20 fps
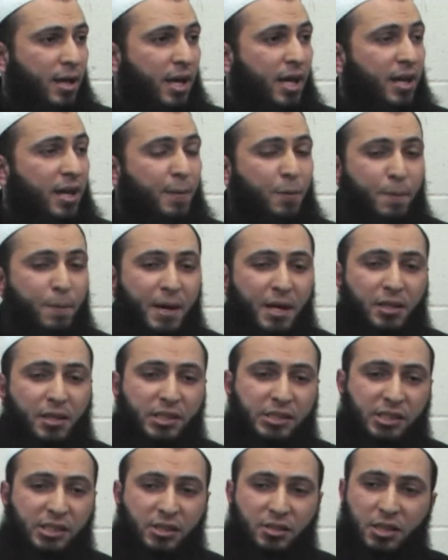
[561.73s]
And Abu Bakr
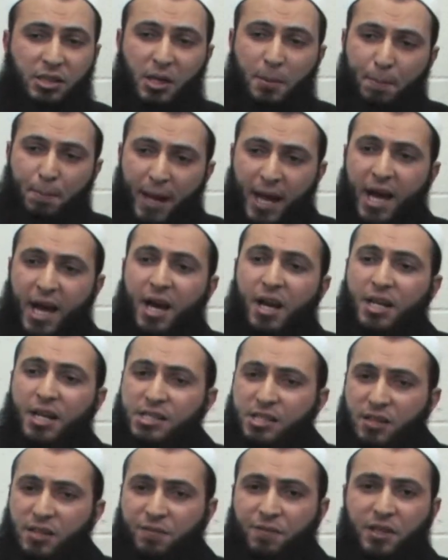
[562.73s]
as-Siddiq
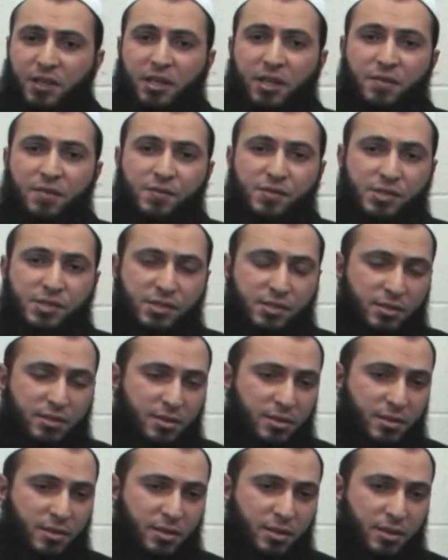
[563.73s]
pardons and forgives.
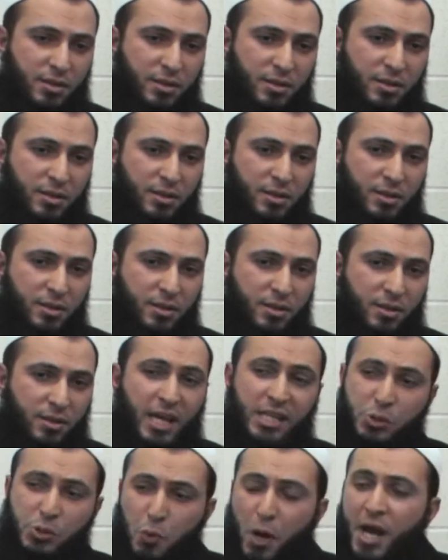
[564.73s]

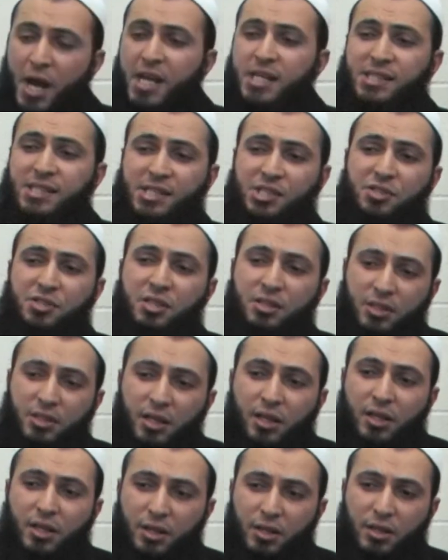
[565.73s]
That's why he's a
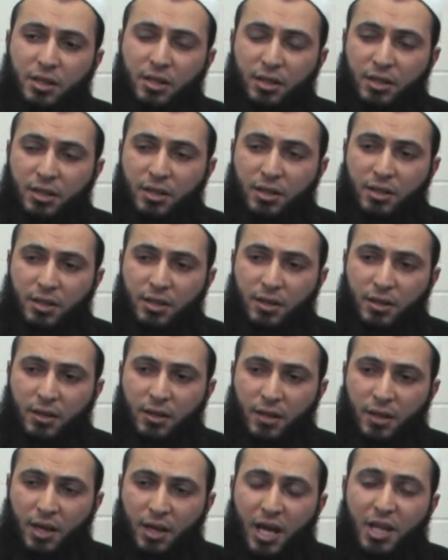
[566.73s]
Siddiq.
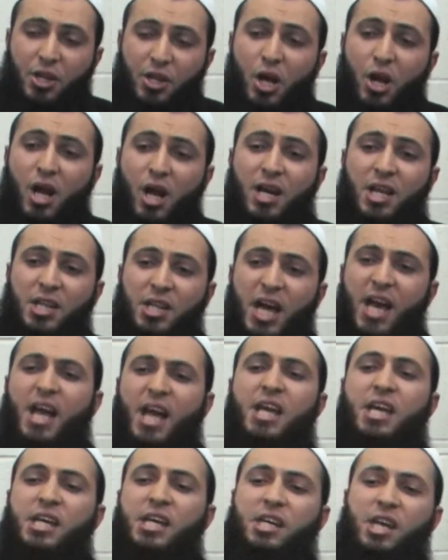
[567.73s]
And not only
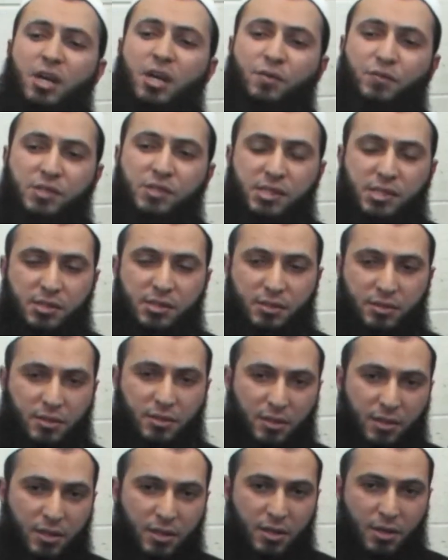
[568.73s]
that, he gives.
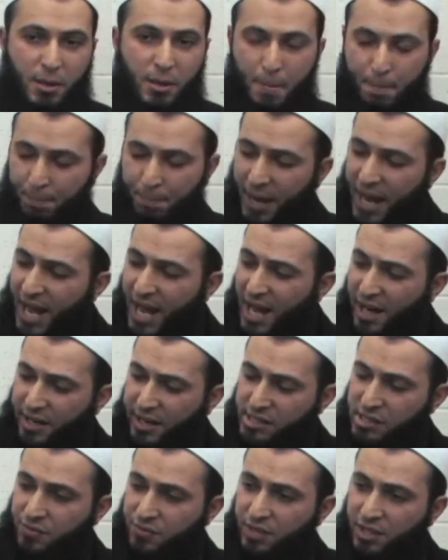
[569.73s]

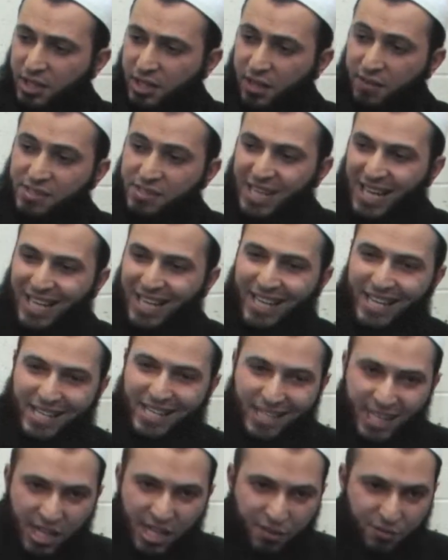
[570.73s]
Pardons, forgives, and he
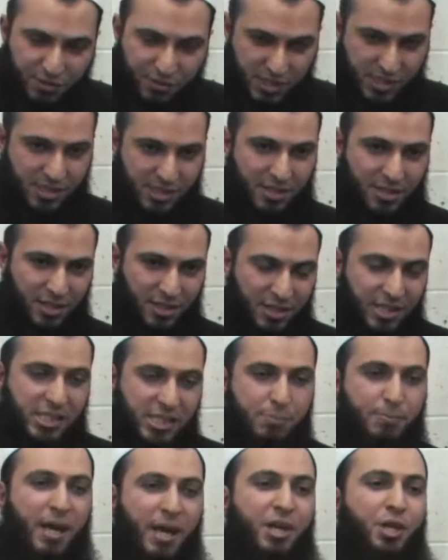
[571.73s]
gives.
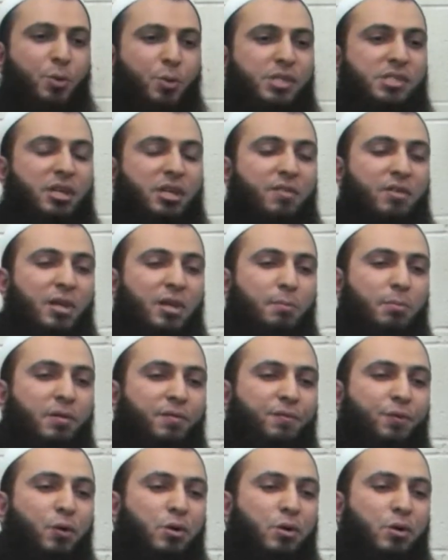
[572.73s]
This man, he was giving him